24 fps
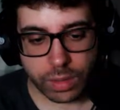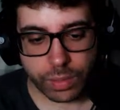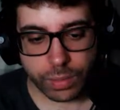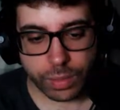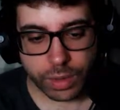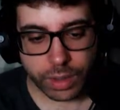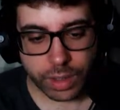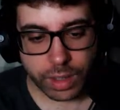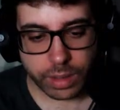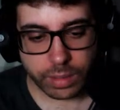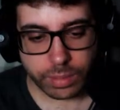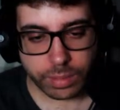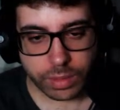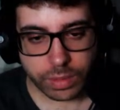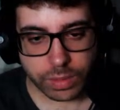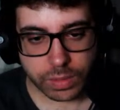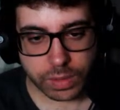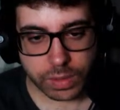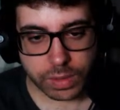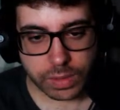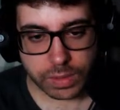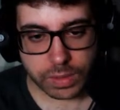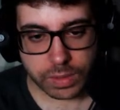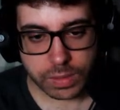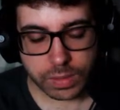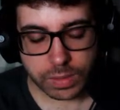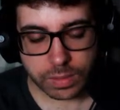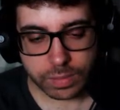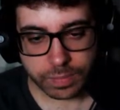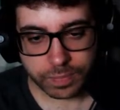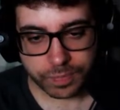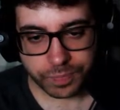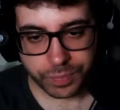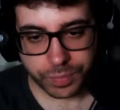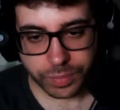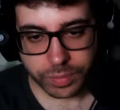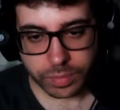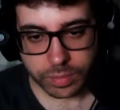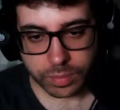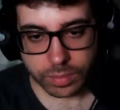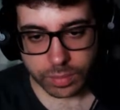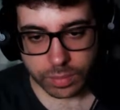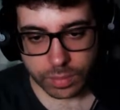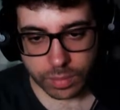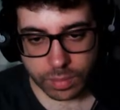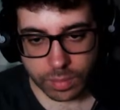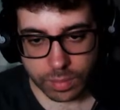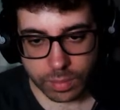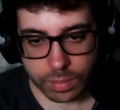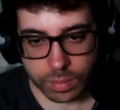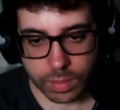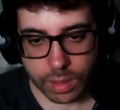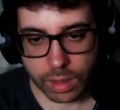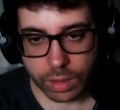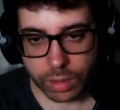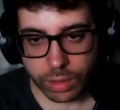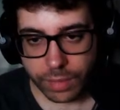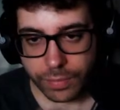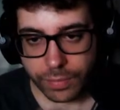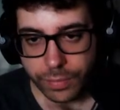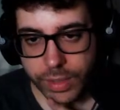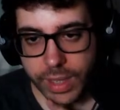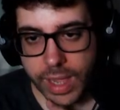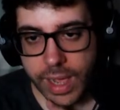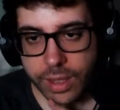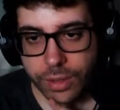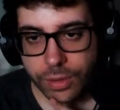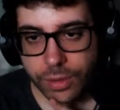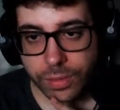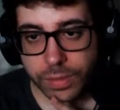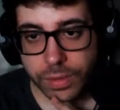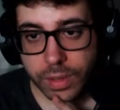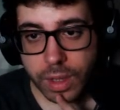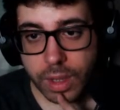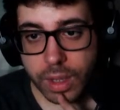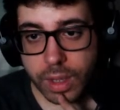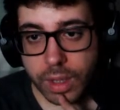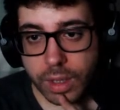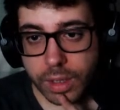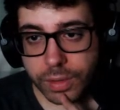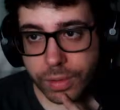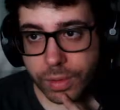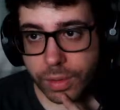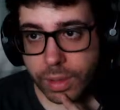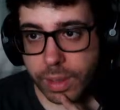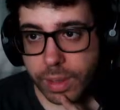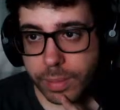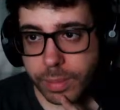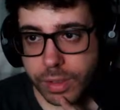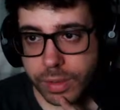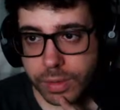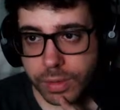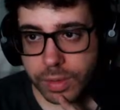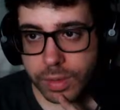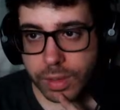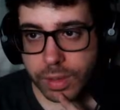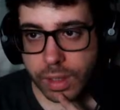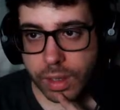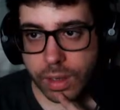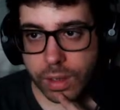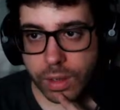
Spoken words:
not working because it's looking for the actions. So let me just